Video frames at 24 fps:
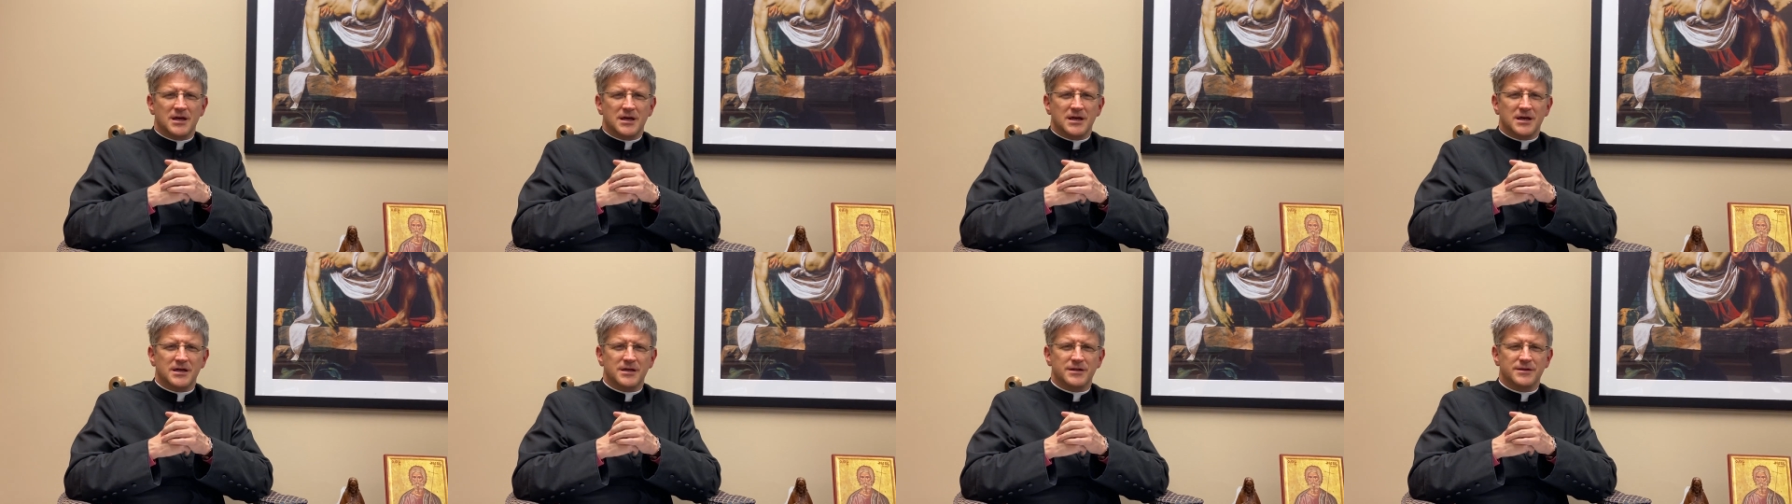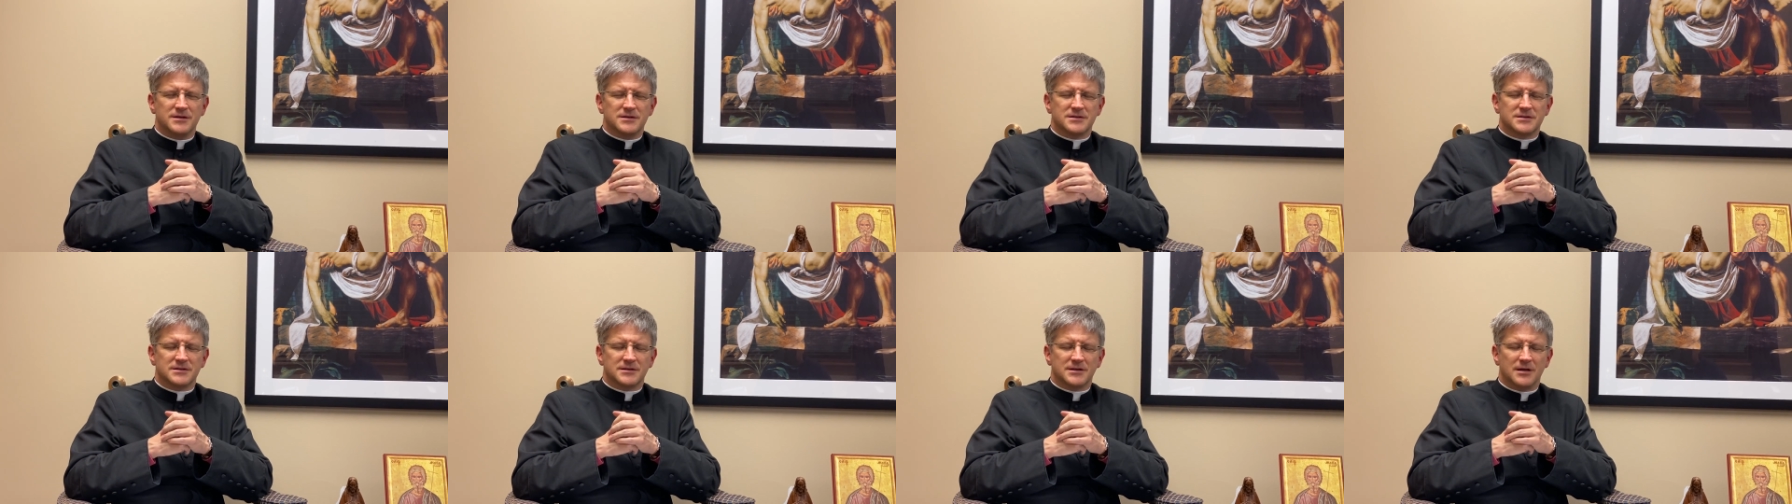in
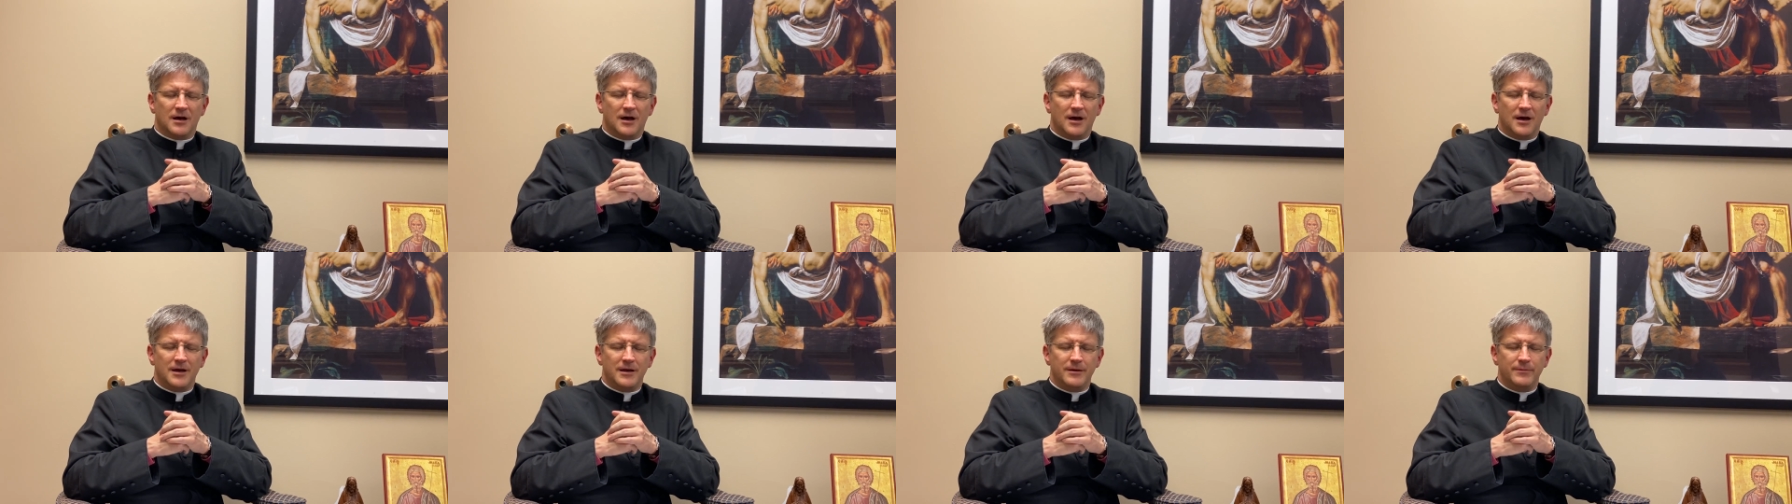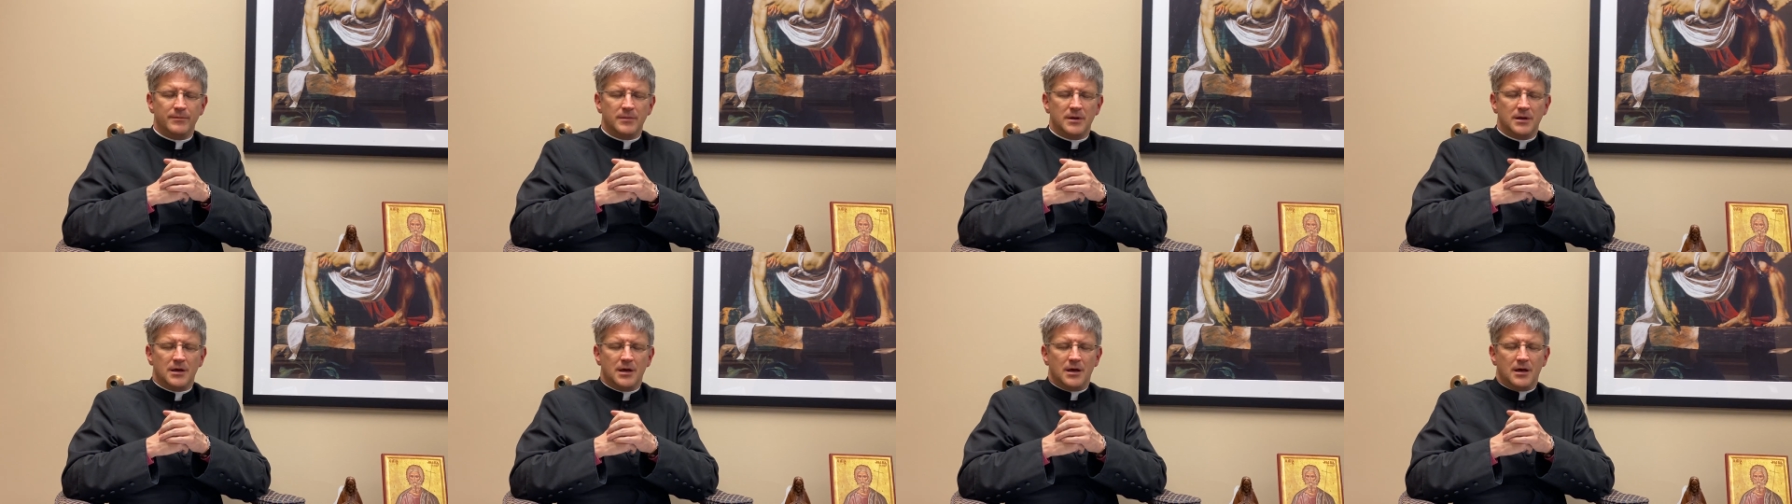this
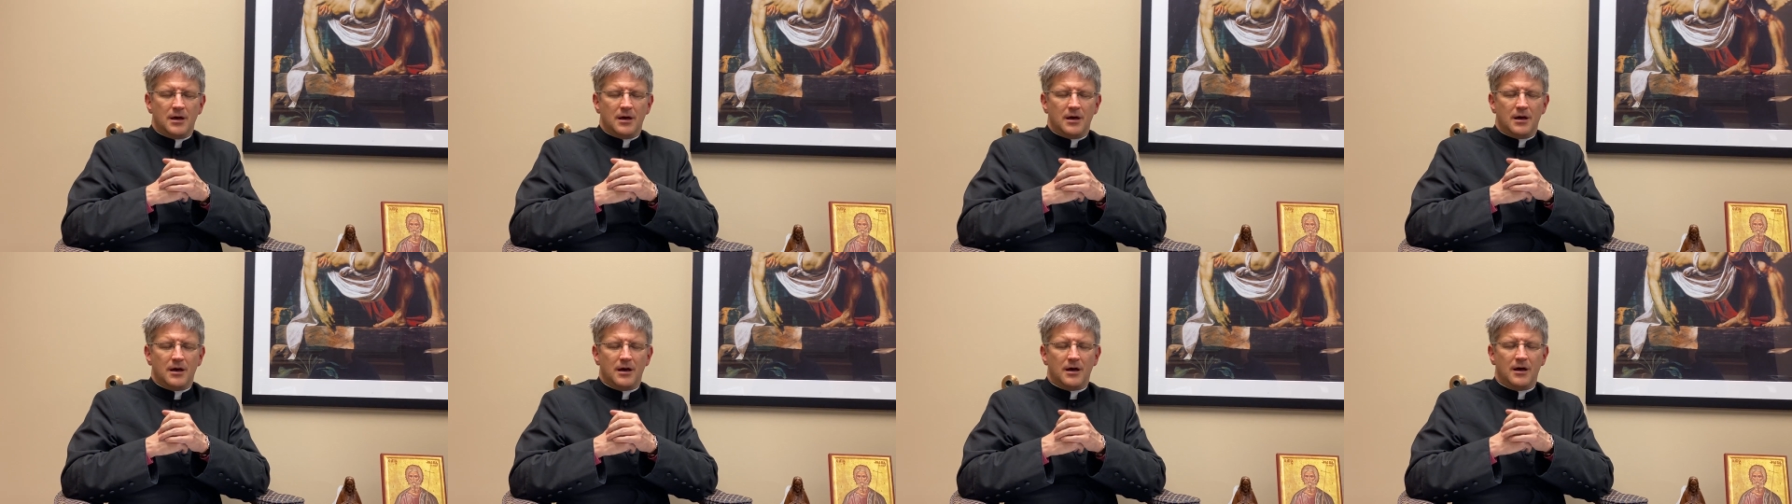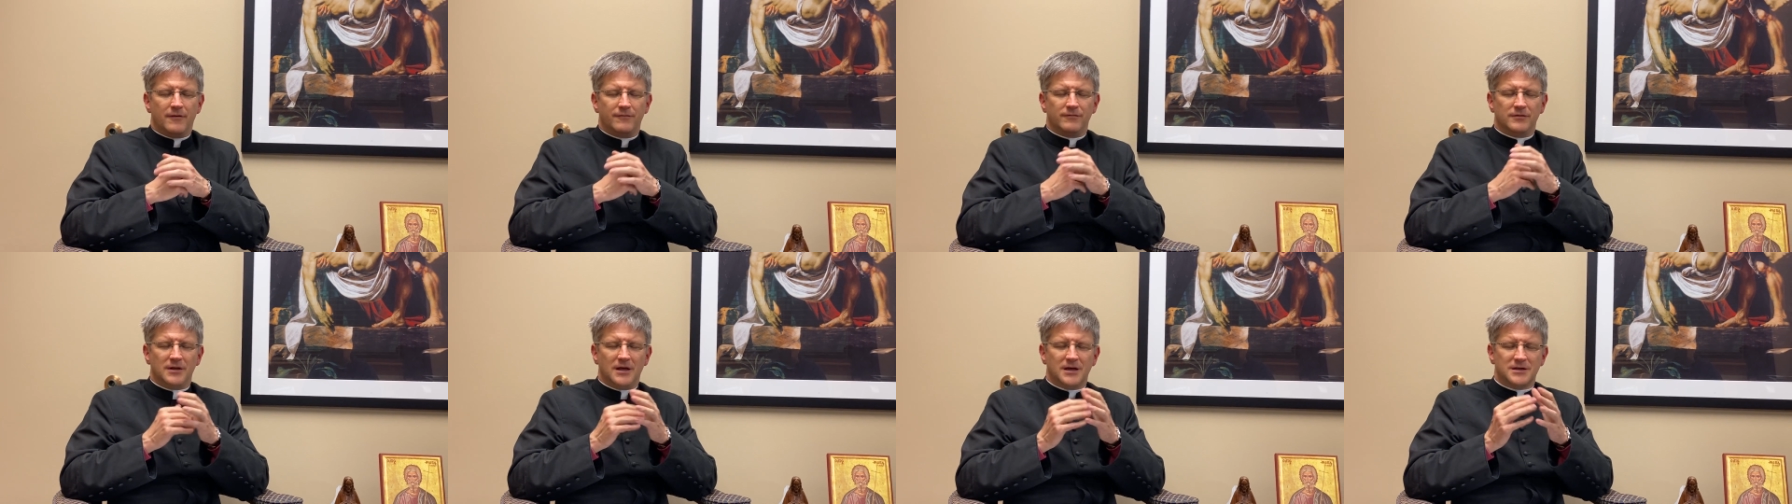time
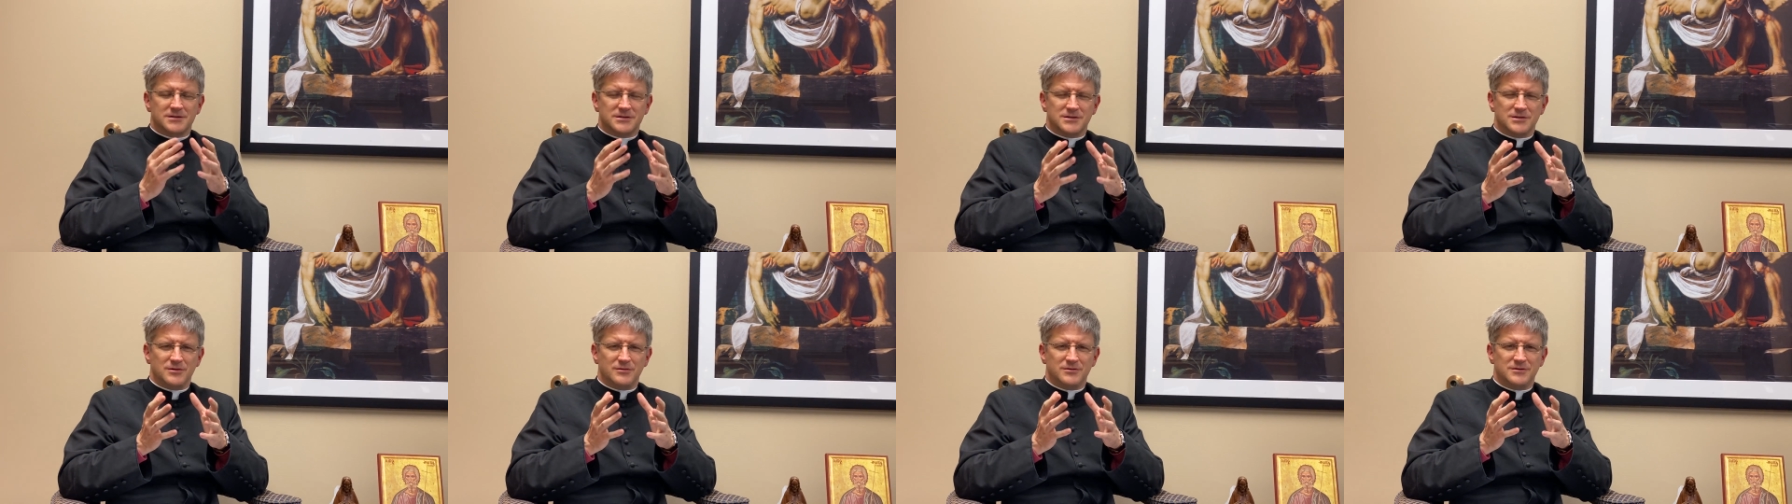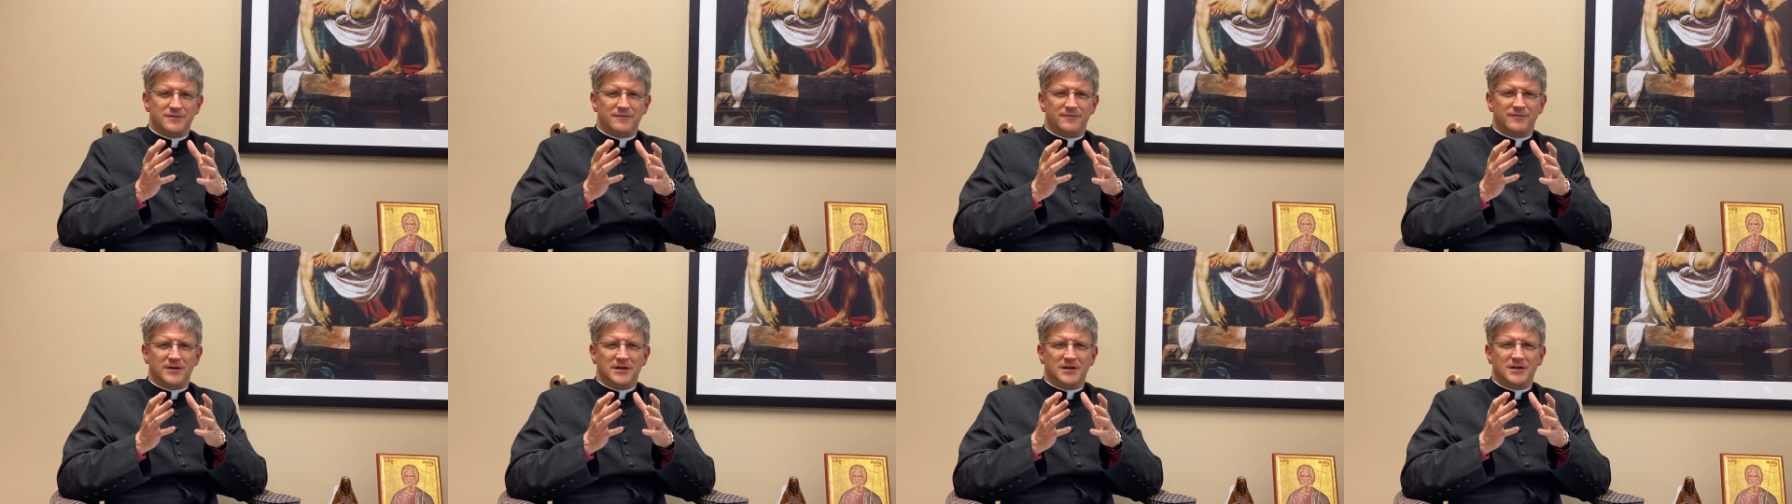of Lectio
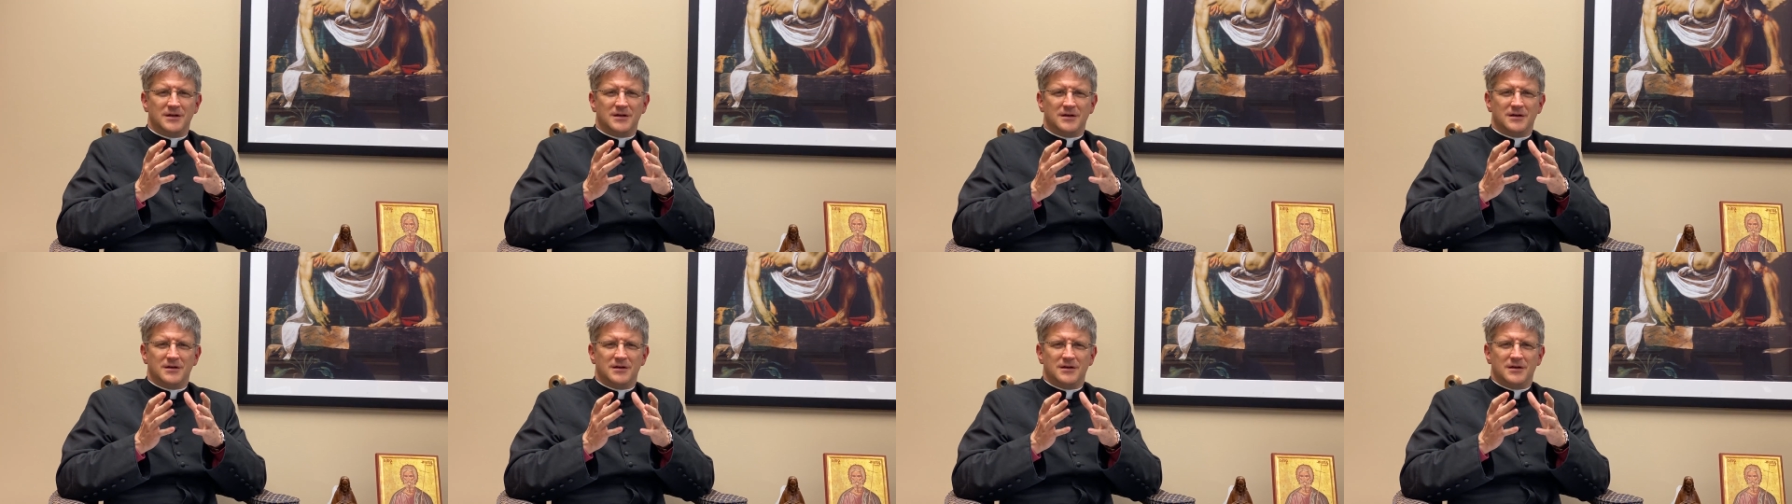Divina,